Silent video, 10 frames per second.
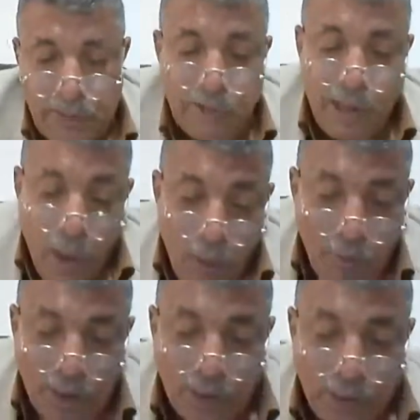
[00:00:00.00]
Does a
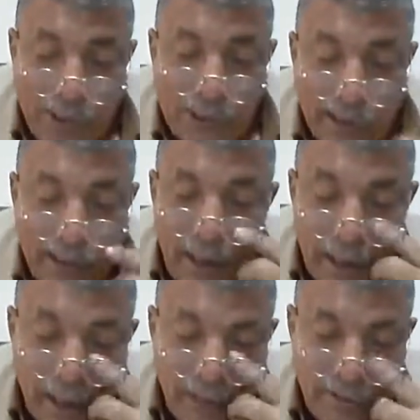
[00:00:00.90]
woman read
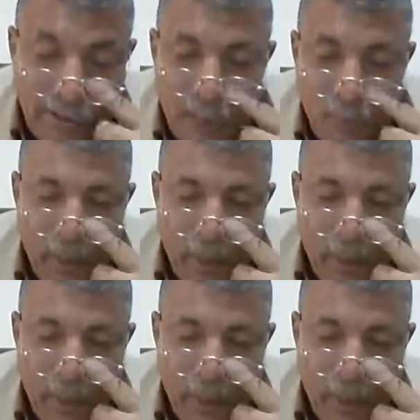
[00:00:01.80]
in the same